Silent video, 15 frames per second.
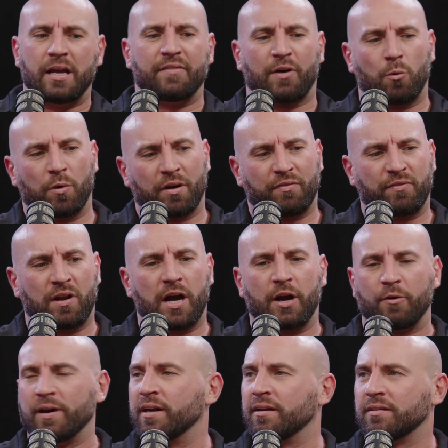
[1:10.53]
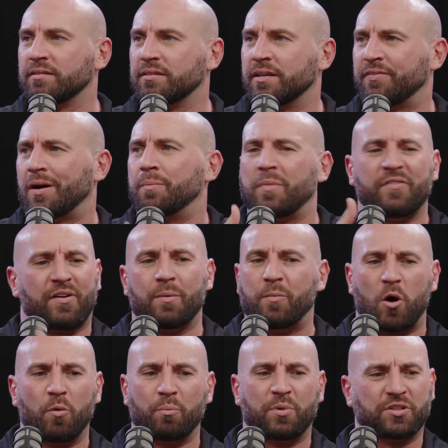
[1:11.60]
If I want to fly her in, if
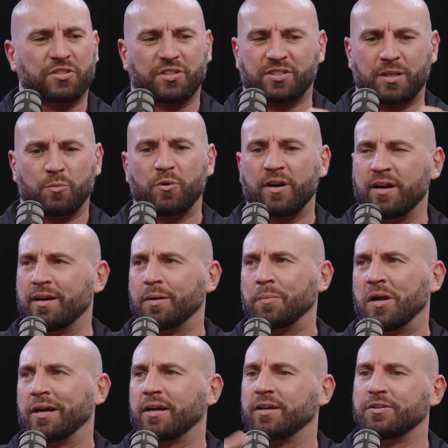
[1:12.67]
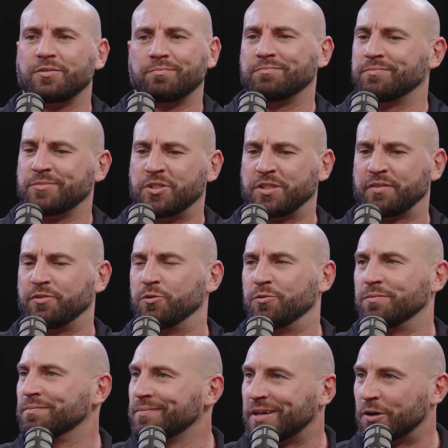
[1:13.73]
I'm on business somewhere and I'm like, she's a
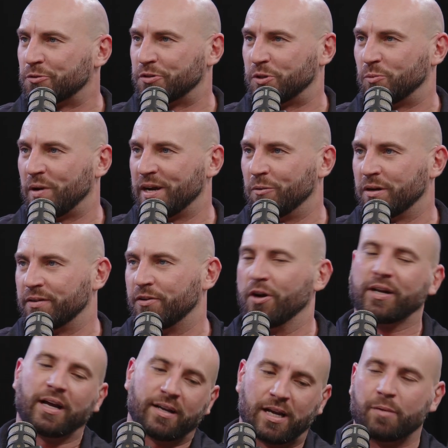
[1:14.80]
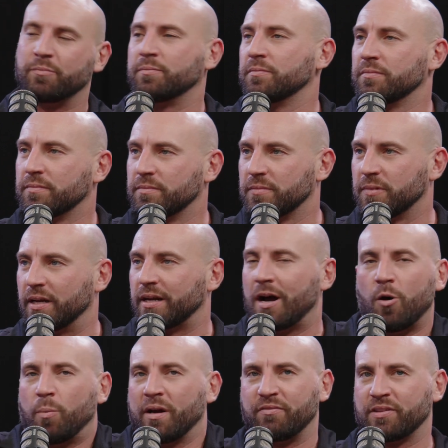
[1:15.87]
few countries away or whatever, okay, come. Yeah. Like,
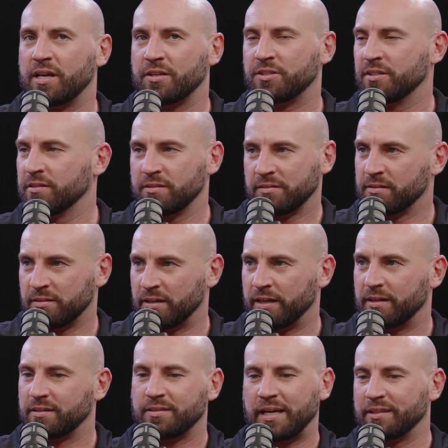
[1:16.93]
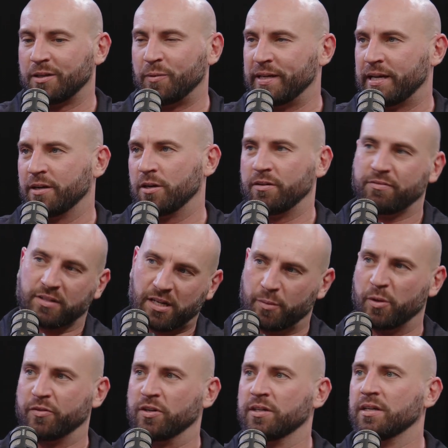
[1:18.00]
I'll pay for that shit. Like, take the weekend off.
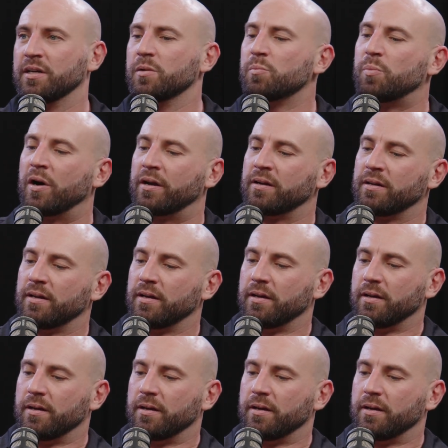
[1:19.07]
Come over. But